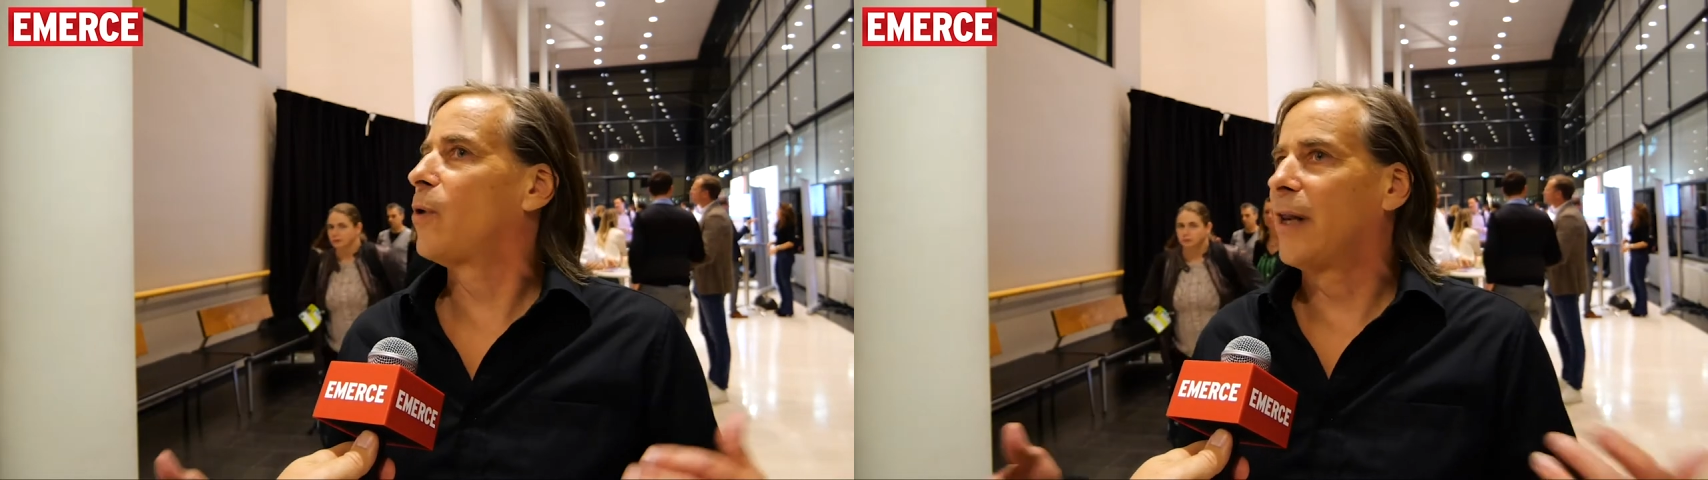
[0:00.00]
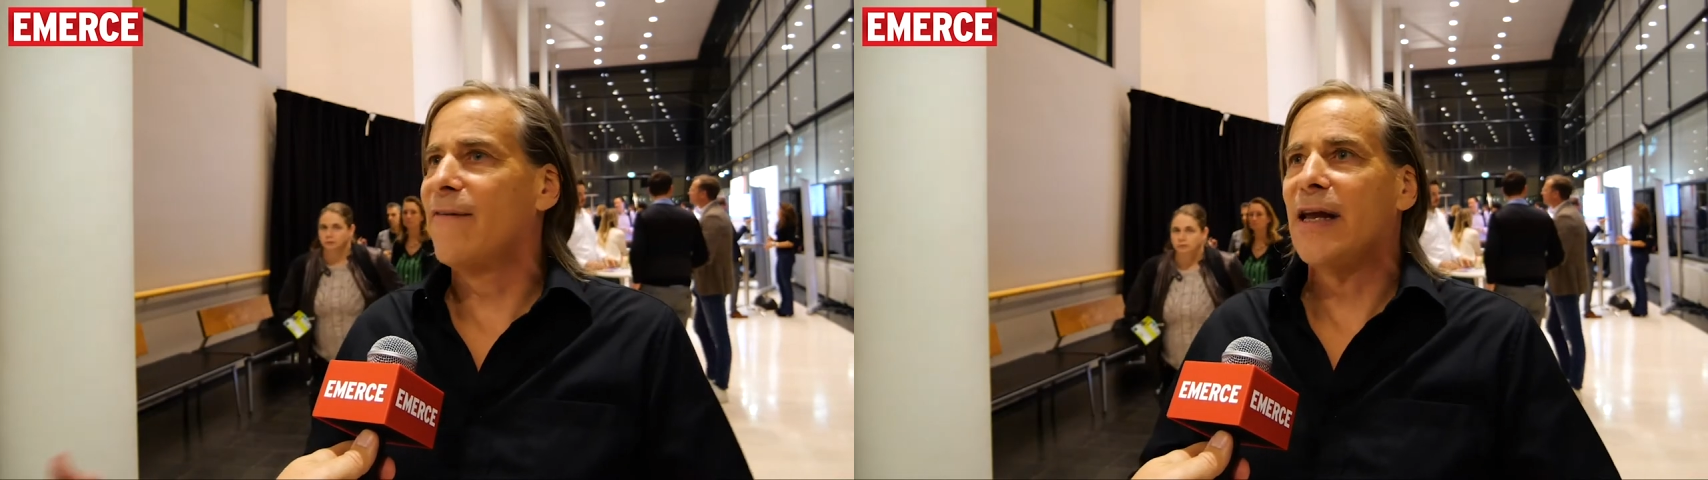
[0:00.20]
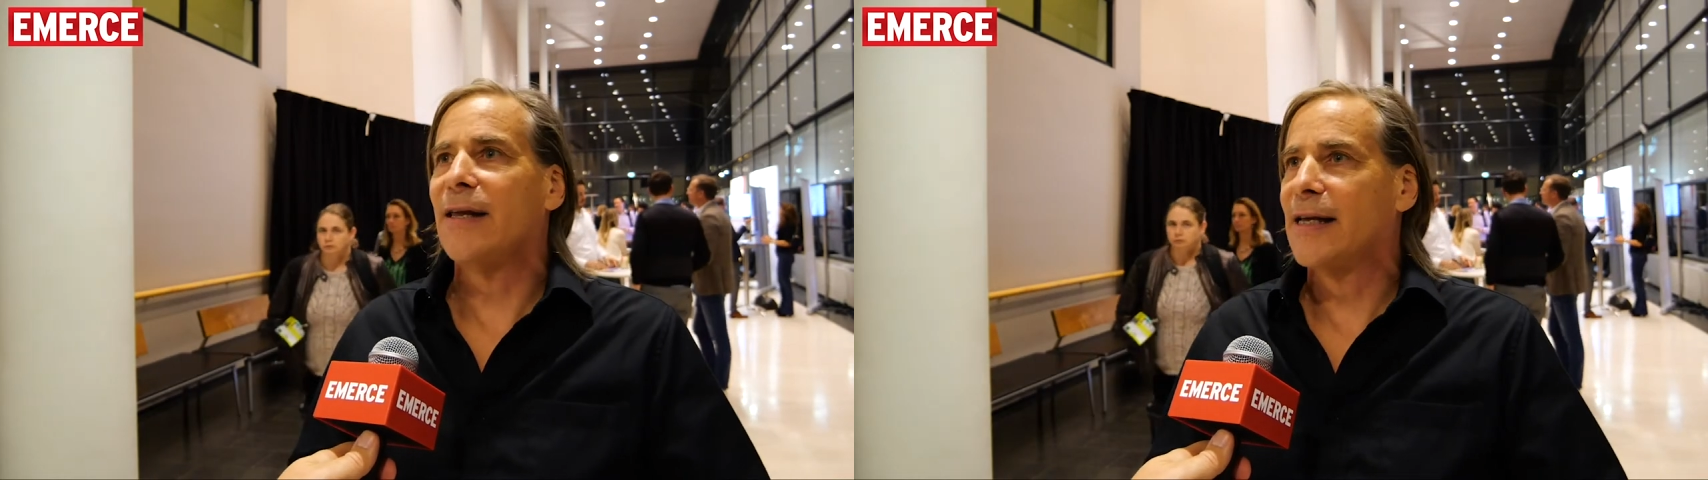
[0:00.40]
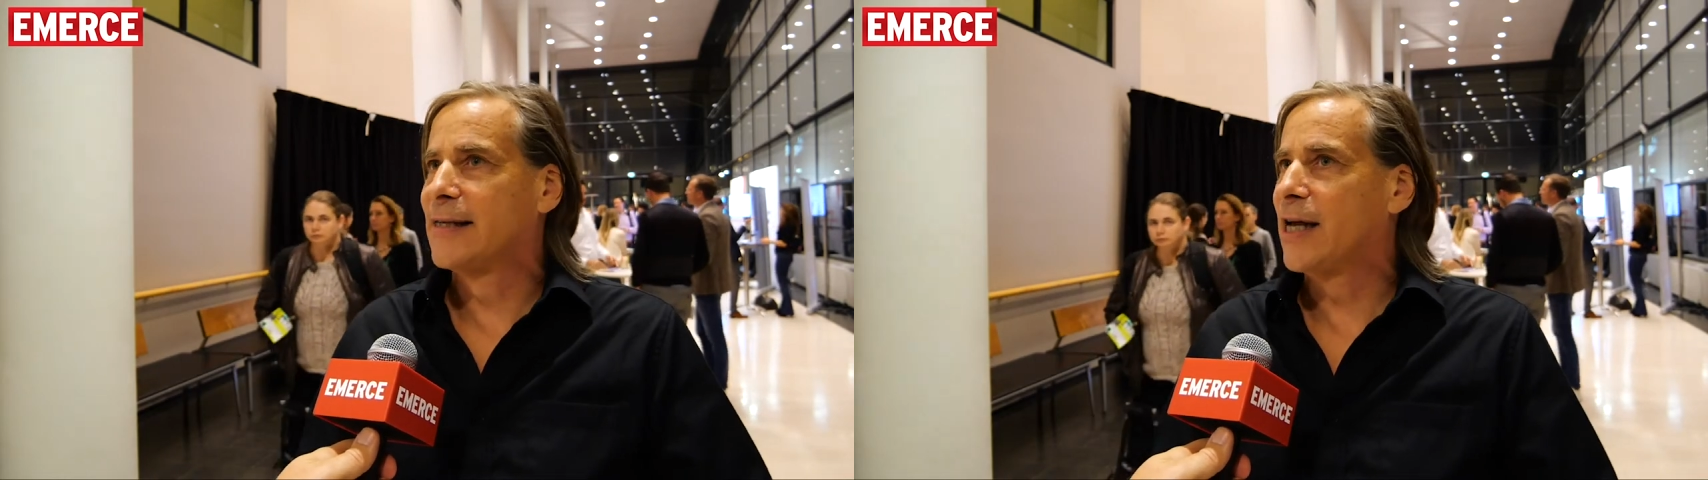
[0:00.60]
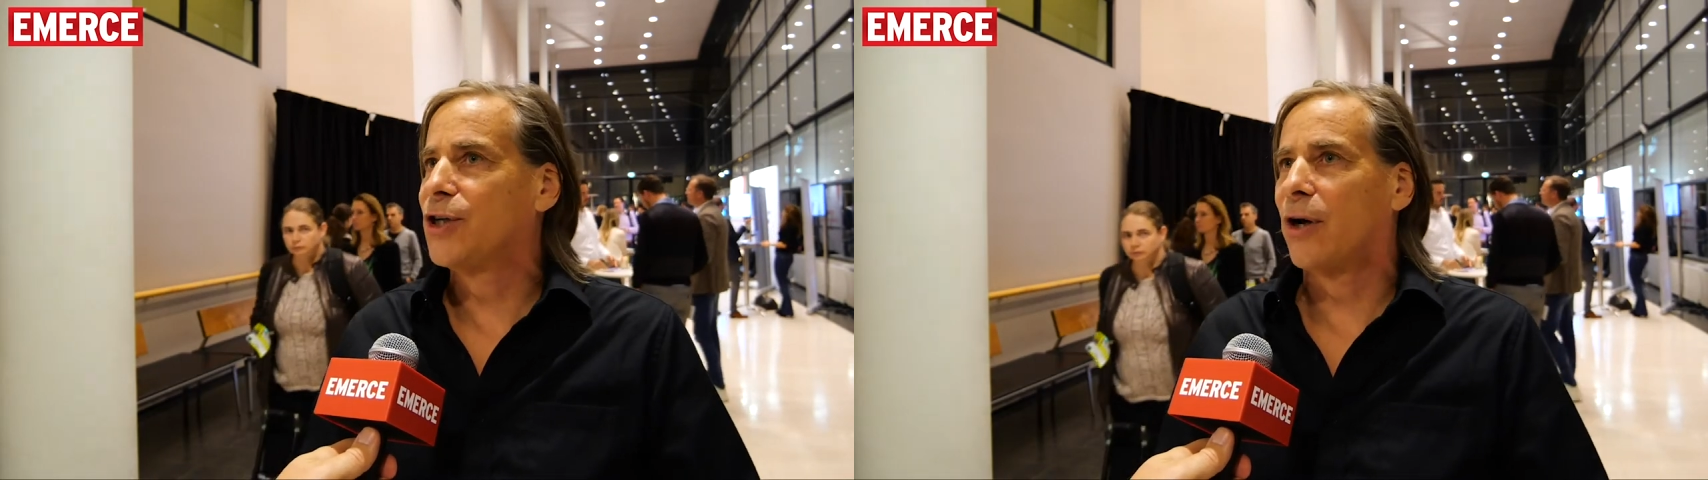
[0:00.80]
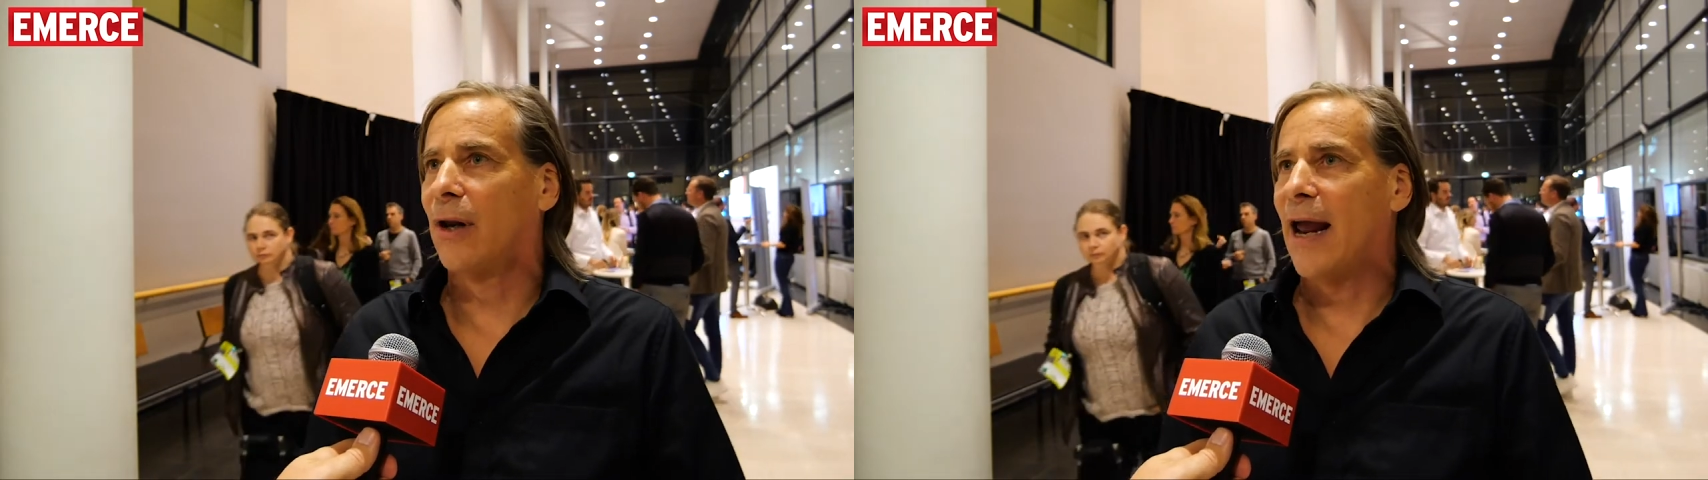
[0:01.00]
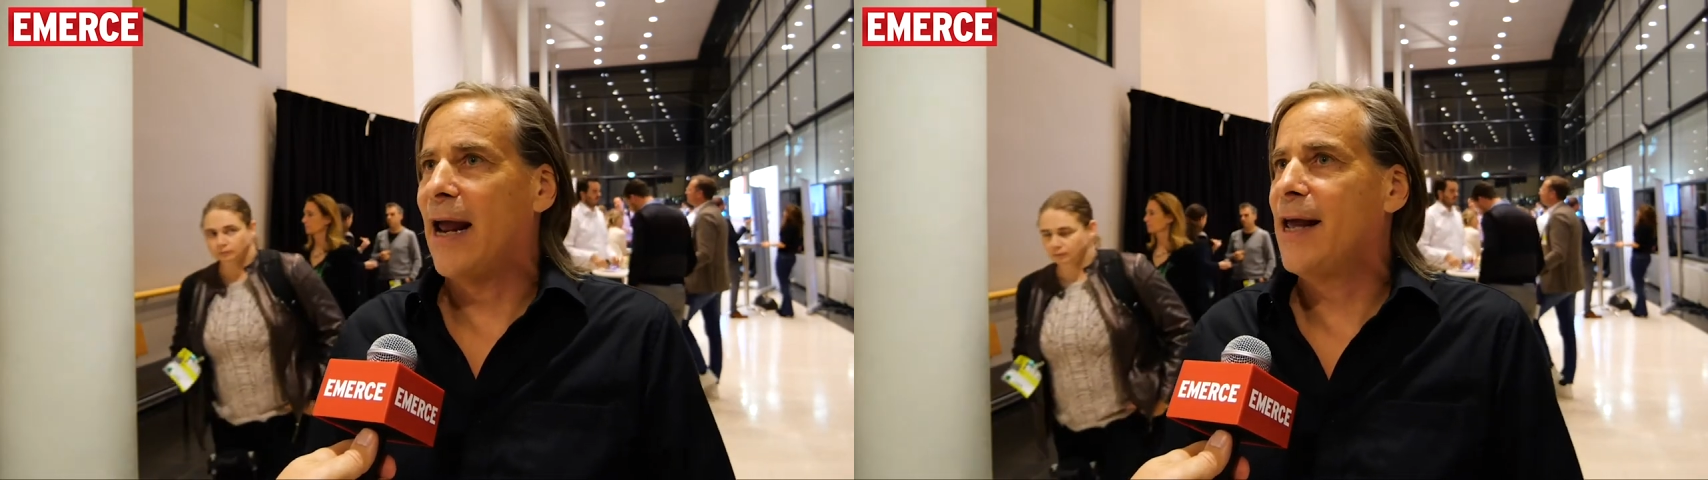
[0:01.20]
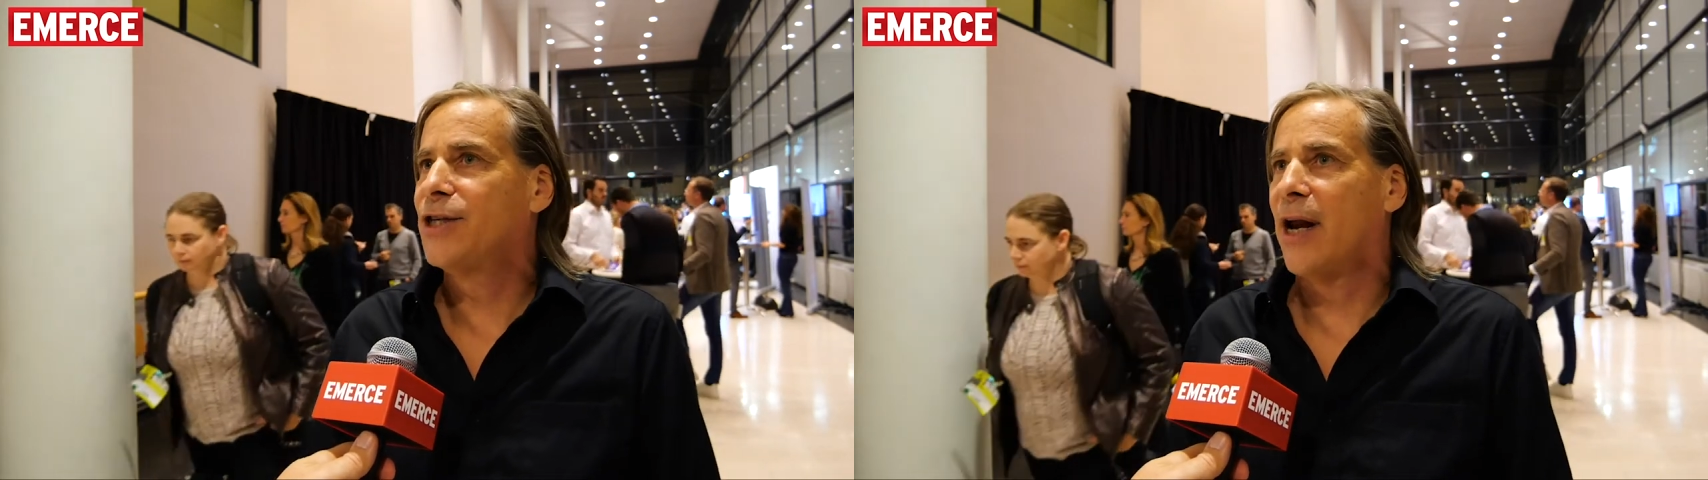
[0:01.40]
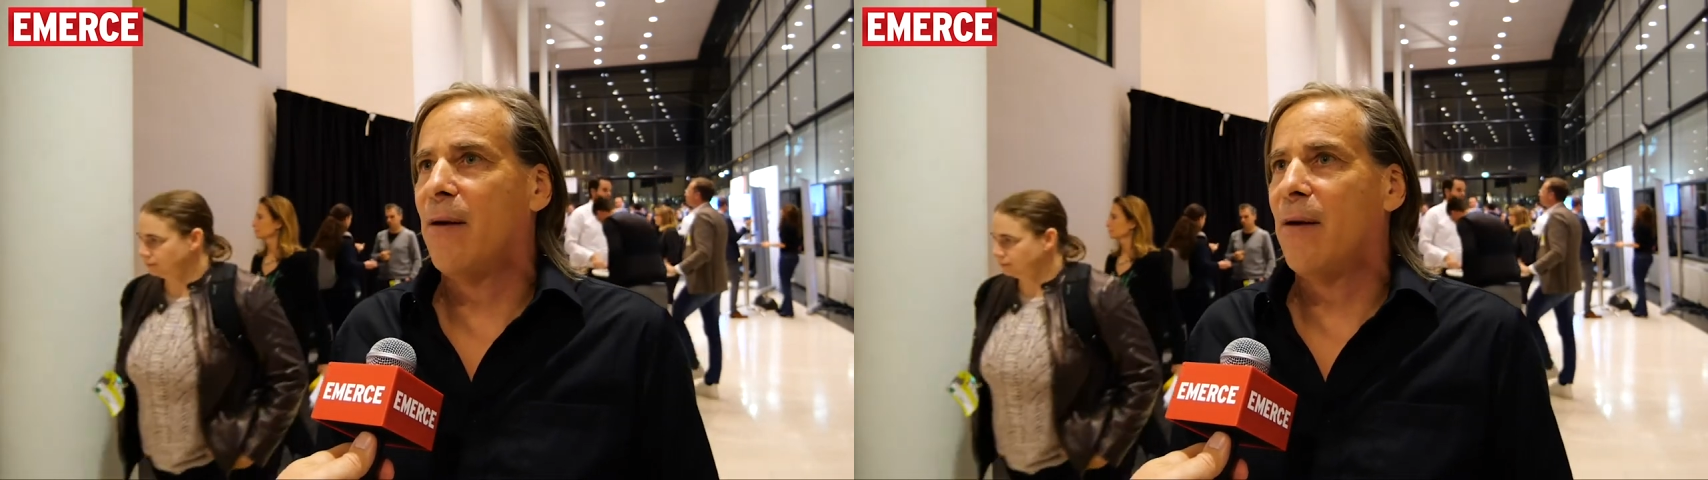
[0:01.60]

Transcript: We're living in this digital age,